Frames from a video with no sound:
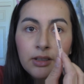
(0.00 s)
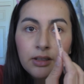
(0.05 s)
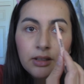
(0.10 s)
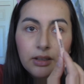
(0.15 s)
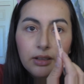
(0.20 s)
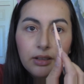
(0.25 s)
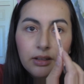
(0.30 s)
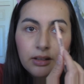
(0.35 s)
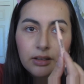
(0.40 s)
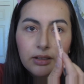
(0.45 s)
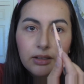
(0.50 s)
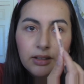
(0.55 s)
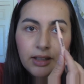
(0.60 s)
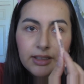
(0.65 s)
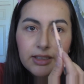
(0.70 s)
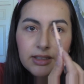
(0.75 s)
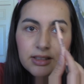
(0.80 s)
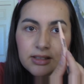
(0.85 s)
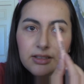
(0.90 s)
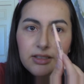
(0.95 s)
And I
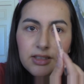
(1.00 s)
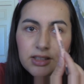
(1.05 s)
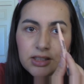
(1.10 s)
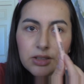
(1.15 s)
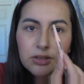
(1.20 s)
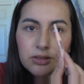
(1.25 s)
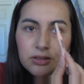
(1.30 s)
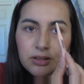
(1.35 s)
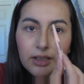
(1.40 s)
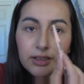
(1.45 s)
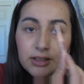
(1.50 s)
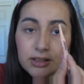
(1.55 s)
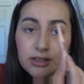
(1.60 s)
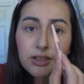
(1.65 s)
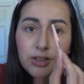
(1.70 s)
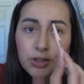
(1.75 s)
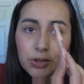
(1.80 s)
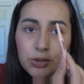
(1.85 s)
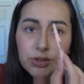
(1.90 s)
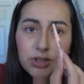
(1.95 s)
did, so I did
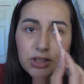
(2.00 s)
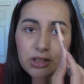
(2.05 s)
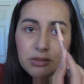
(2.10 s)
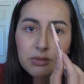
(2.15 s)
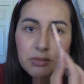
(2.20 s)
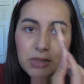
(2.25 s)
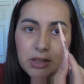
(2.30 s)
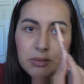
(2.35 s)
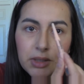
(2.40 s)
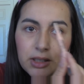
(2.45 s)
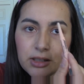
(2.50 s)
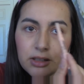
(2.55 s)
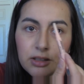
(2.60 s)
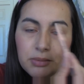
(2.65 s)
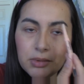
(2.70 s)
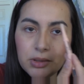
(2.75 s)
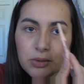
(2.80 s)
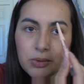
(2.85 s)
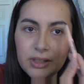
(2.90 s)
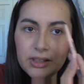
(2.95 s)
throw some of my makeup
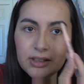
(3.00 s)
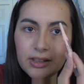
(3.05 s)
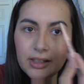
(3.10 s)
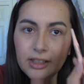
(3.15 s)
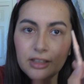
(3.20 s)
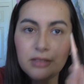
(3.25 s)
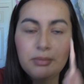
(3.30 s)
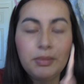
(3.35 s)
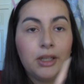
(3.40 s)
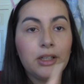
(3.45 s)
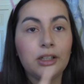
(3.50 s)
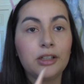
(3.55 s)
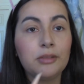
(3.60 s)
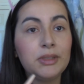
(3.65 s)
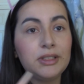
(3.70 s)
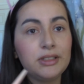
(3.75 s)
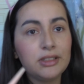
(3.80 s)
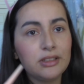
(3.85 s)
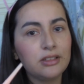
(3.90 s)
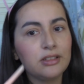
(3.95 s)
away that had
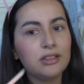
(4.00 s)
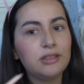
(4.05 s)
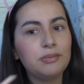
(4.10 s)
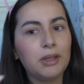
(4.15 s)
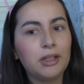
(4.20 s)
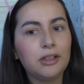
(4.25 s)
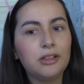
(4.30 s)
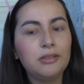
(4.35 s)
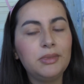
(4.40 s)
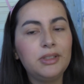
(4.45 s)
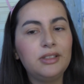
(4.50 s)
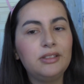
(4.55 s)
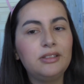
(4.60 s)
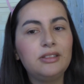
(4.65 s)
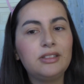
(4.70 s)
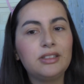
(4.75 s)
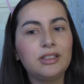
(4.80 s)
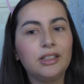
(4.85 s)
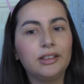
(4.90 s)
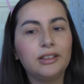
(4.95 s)
parabens, because
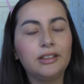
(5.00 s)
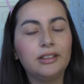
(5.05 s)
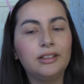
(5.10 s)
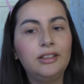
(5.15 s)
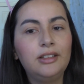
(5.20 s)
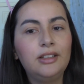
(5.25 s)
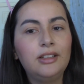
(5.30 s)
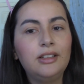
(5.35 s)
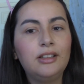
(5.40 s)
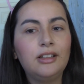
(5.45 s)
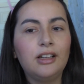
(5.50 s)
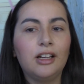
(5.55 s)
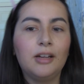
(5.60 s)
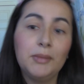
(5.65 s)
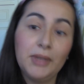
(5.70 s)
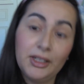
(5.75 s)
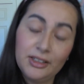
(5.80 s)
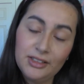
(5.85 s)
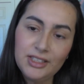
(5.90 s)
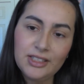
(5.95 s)
parabens, like, I'm
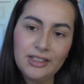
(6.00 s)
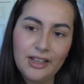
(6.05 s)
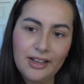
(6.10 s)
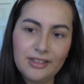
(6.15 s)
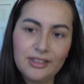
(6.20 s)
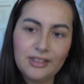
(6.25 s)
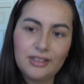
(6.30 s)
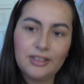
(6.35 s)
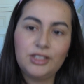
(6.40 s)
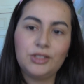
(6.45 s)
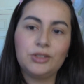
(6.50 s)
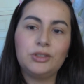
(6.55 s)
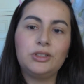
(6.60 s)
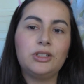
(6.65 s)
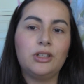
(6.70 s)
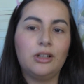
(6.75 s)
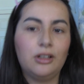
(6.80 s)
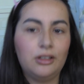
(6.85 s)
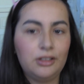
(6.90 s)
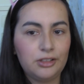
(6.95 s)
not a scientist or a
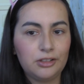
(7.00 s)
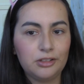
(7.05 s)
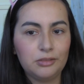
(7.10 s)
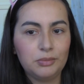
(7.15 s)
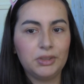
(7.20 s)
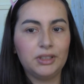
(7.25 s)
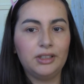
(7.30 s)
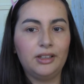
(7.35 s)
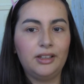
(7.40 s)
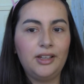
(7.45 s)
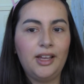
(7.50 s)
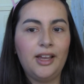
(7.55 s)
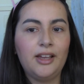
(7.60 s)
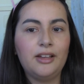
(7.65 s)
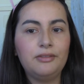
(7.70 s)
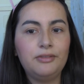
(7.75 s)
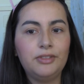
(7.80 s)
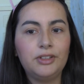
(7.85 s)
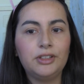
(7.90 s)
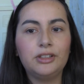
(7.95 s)
doctor, but I
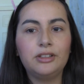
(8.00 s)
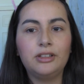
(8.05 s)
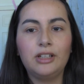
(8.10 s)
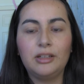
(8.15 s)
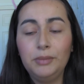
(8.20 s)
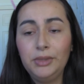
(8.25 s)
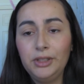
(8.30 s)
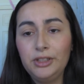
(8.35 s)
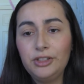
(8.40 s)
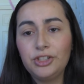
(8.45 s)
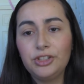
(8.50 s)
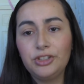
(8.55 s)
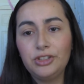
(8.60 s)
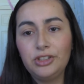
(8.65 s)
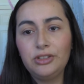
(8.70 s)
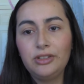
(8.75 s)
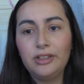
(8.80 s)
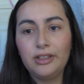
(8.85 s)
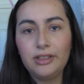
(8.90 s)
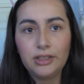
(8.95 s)
have heard, I'm pretty sure
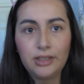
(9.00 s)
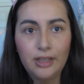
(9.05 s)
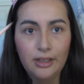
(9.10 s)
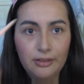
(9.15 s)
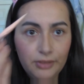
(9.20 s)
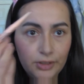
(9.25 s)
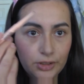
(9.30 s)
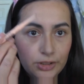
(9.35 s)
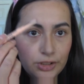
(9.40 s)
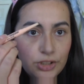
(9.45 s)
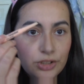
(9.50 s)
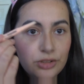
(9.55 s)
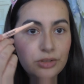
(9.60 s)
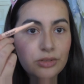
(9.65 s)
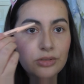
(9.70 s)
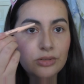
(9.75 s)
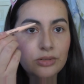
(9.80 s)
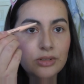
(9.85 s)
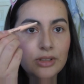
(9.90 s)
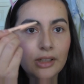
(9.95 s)
you guys have heard
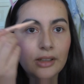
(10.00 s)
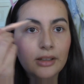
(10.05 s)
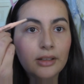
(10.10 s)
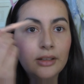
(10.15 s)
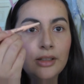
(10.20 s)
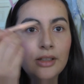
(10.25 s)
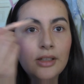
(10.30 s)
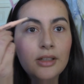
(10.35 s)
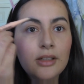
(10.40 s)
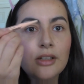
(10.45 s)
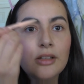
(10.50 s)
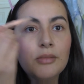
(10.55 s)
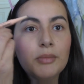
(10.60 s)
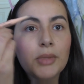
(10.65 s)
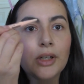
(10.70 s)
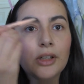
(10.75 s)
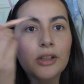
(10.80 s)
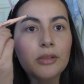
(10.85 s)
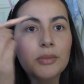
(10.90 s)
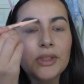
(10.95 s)
too, that
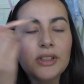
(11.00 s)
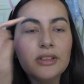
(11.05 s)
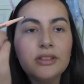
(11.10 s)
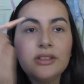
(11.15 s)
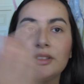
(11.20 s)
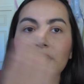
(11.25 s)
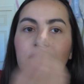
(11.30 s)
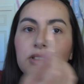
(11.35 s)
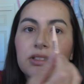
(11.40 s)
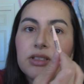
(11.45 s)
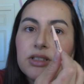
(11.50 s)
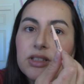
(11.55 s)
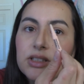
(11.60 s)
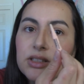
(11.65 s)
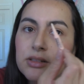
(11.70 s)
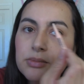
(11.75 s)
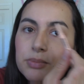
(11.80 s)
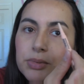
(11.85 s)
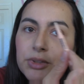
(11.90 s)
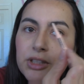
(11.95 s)
parabens
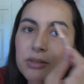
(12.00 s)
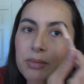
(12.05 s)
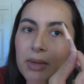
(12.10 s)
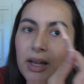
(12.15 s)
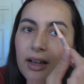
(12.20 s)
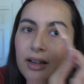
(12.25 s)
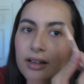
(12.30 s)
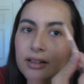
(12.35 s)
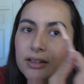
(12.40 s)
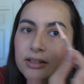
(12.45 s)
is pretty bad.